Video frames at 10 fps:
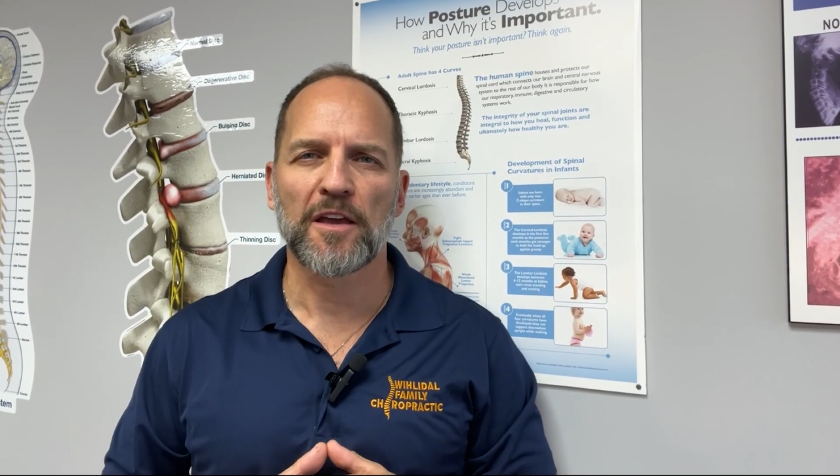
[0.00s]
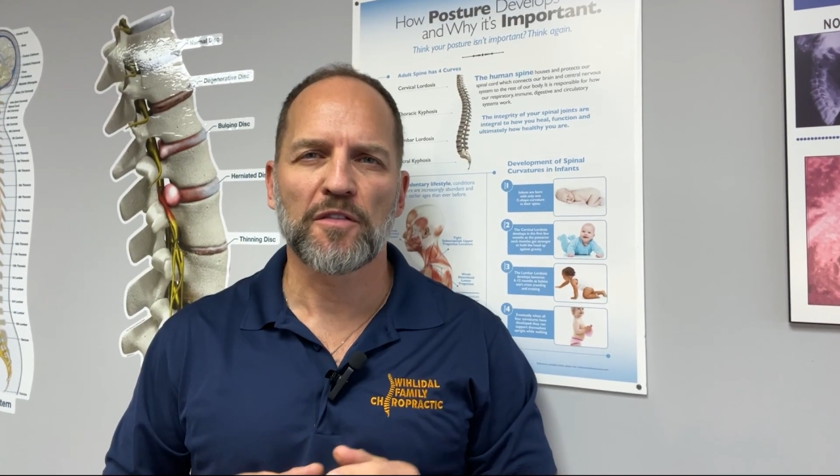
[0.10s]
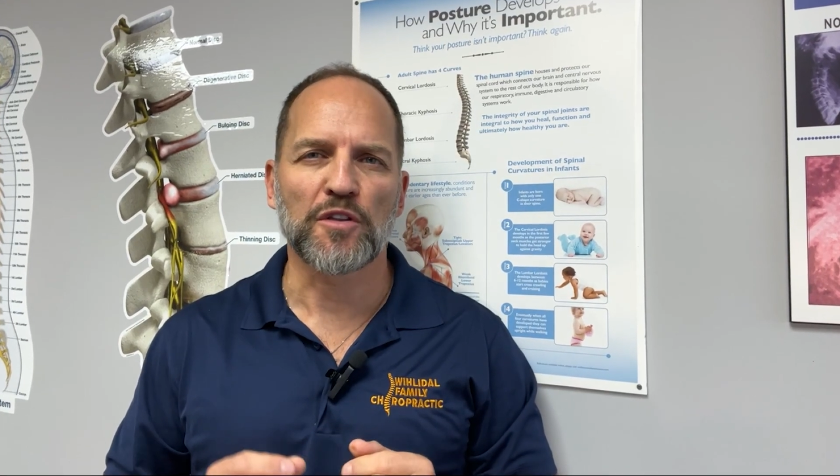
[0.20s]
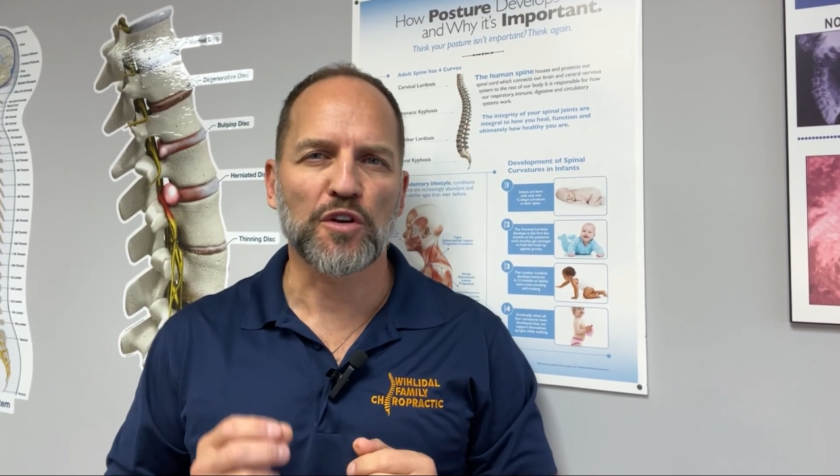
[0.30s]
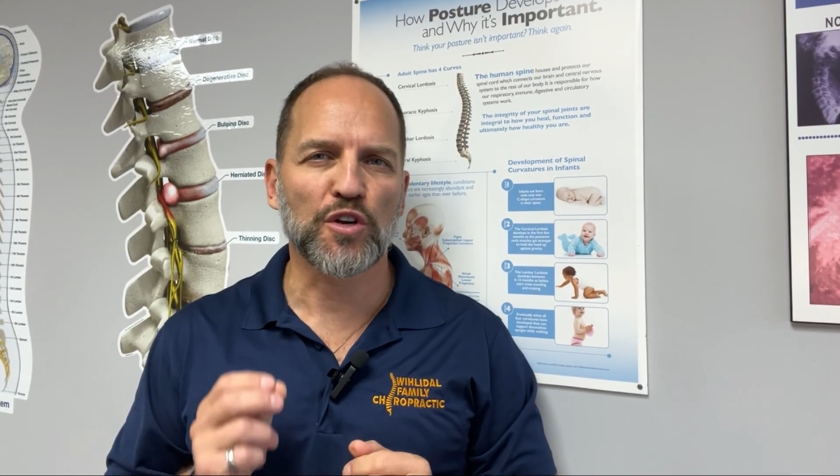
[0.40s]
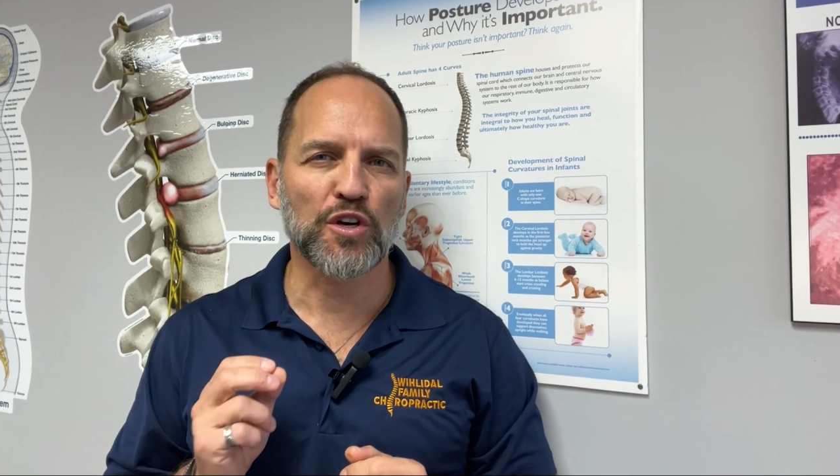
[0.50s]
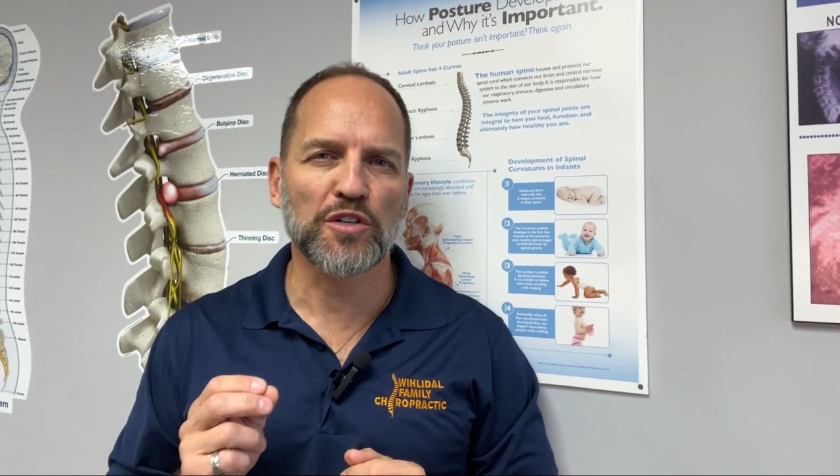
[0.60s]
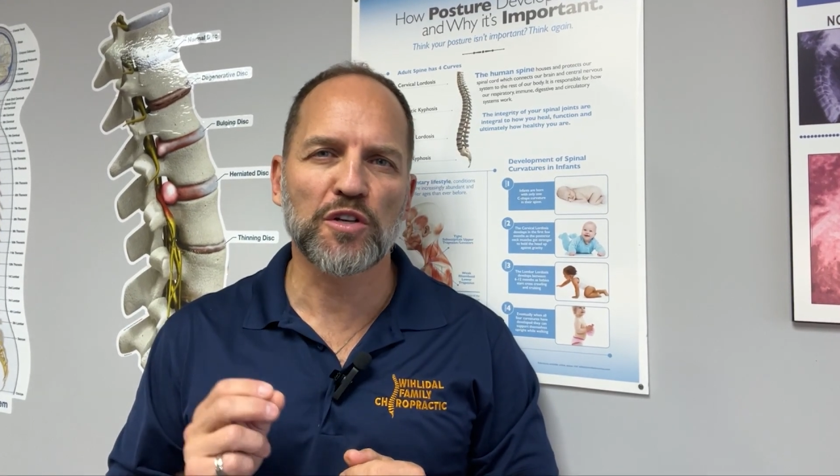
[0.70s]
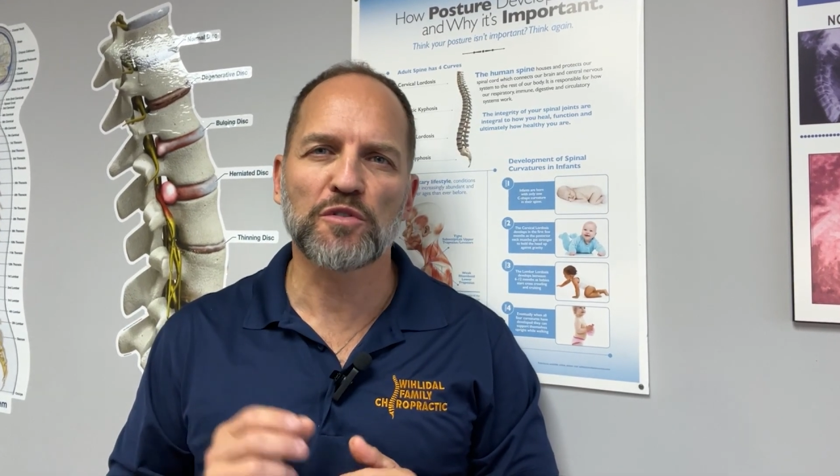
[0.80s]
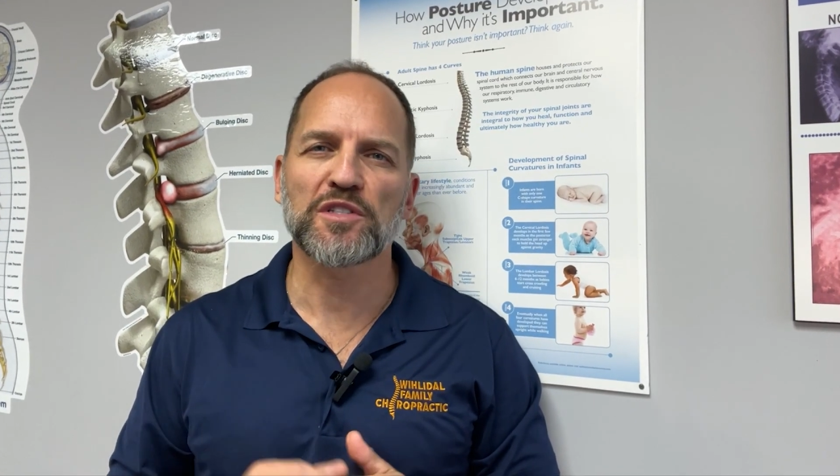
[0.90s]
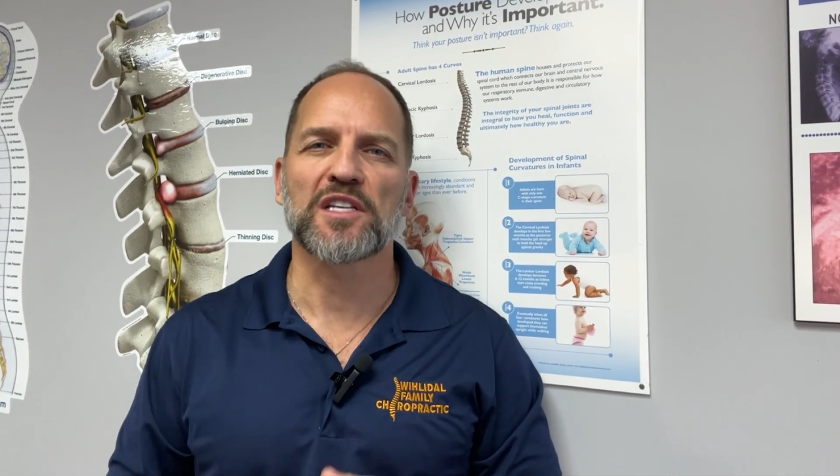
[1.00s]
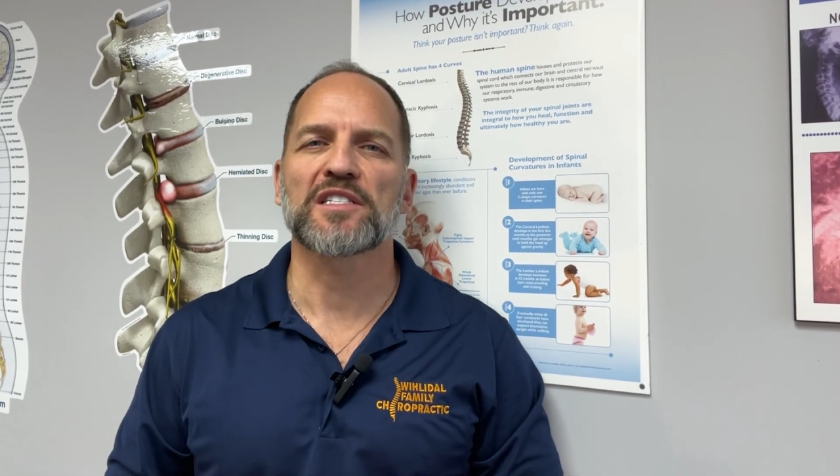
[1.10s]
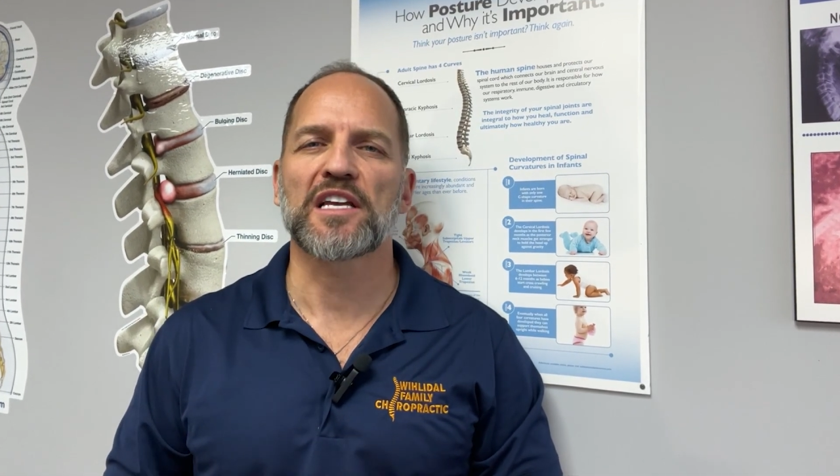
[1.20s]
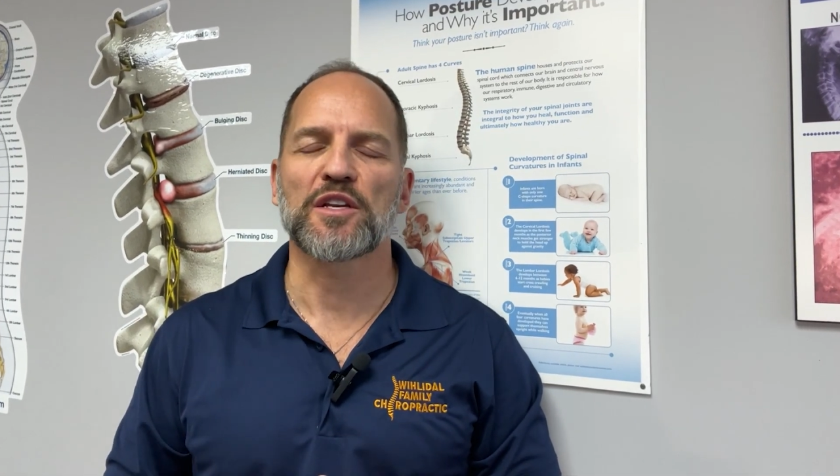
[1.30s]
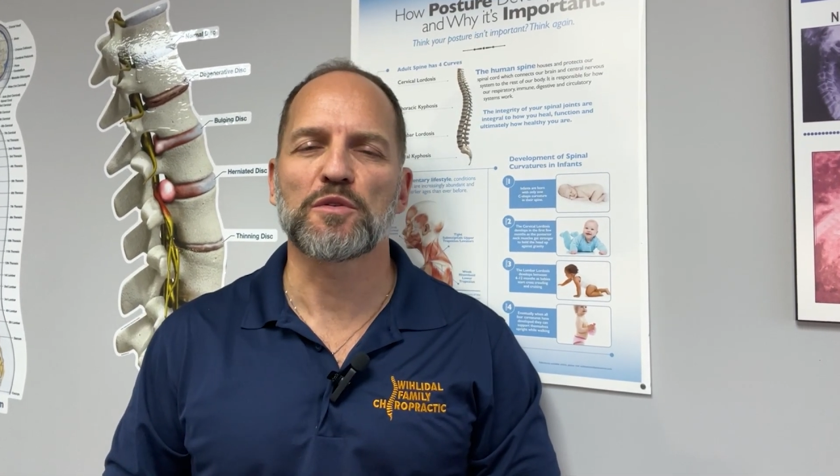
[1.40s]
The good news is
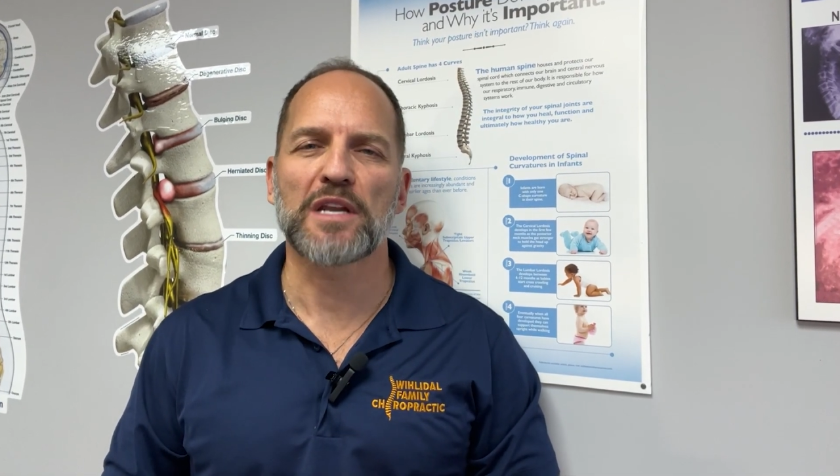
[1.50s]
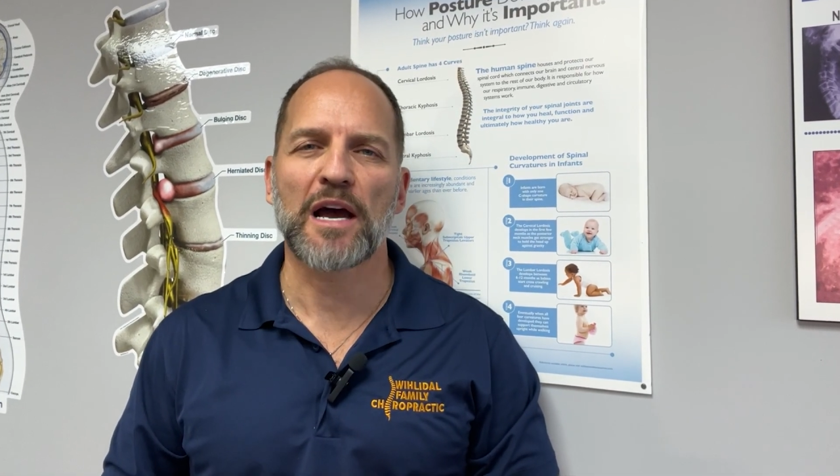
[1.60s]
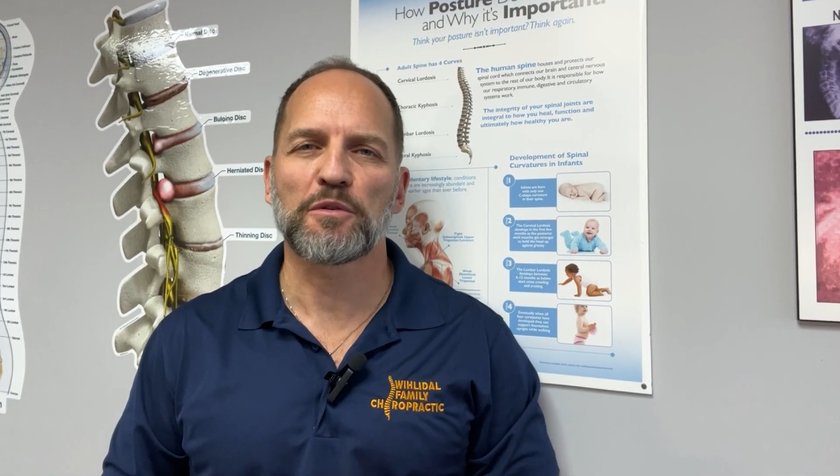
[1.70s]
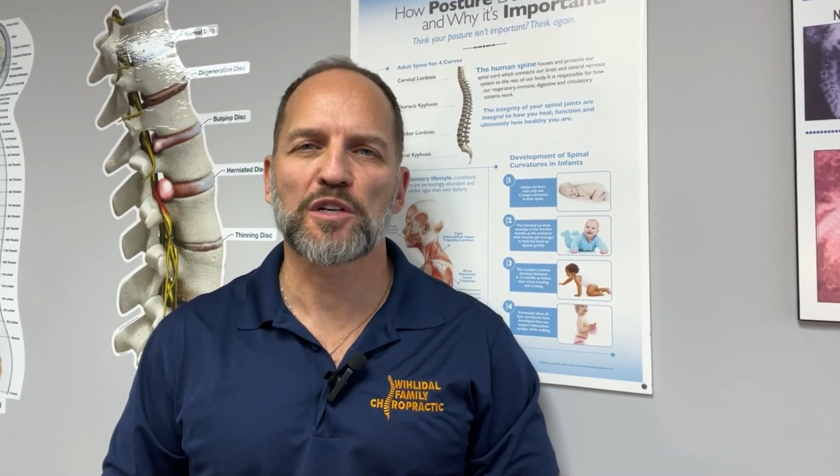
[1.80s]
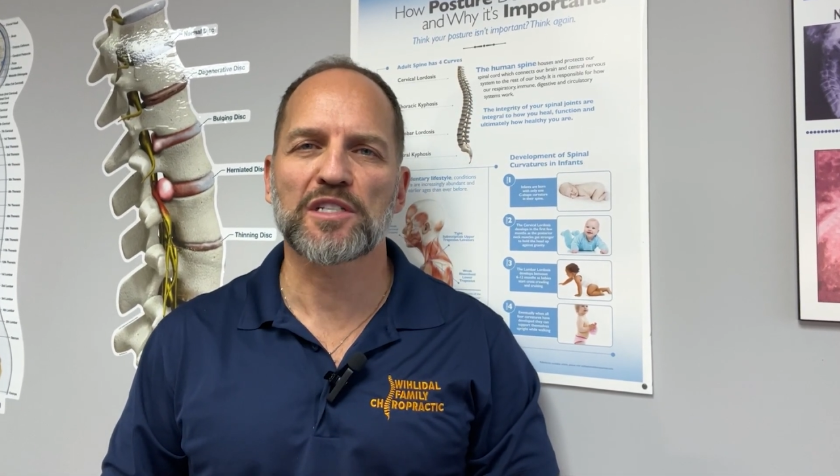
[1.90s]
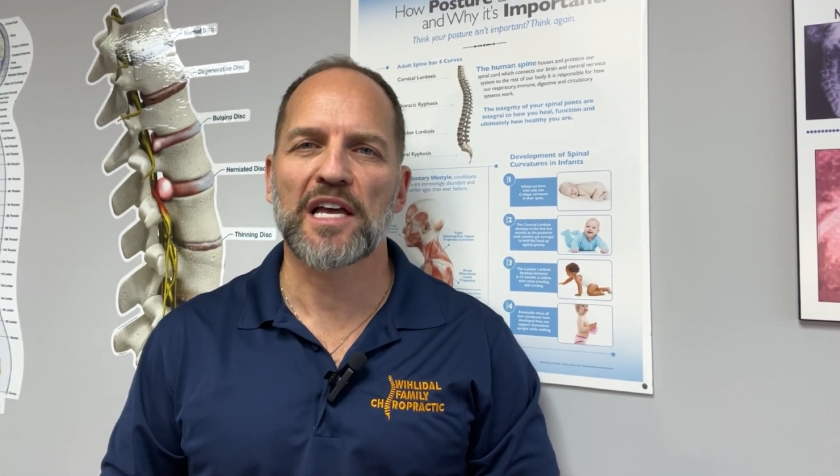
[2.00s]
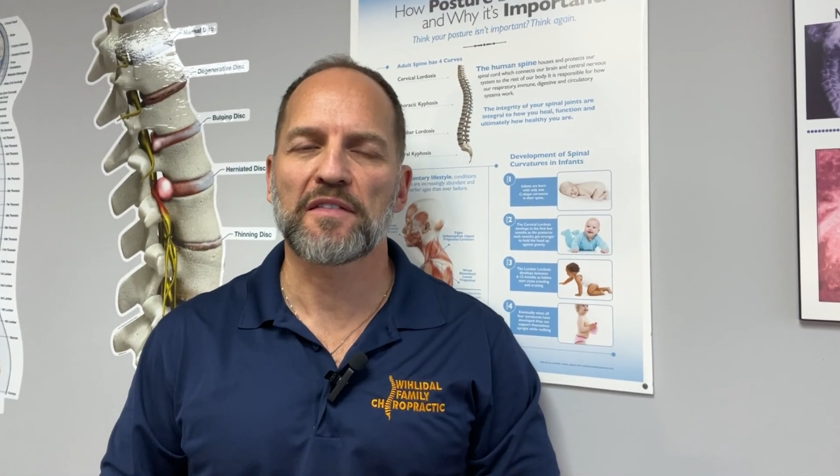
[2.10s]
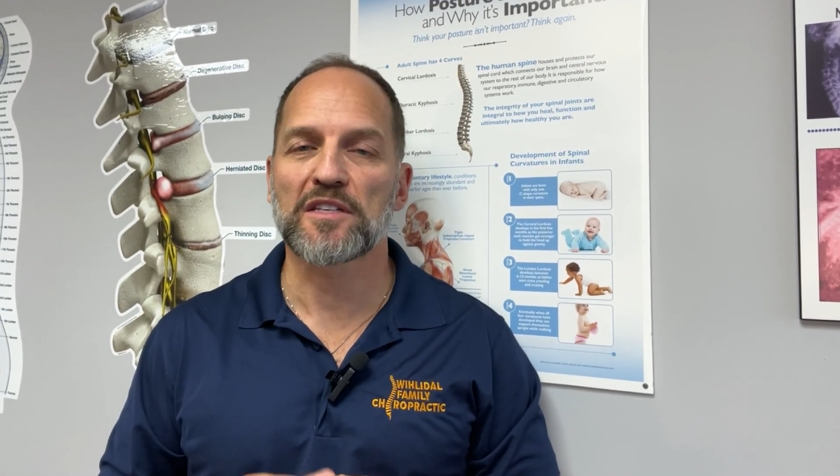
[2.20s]
that you now understand the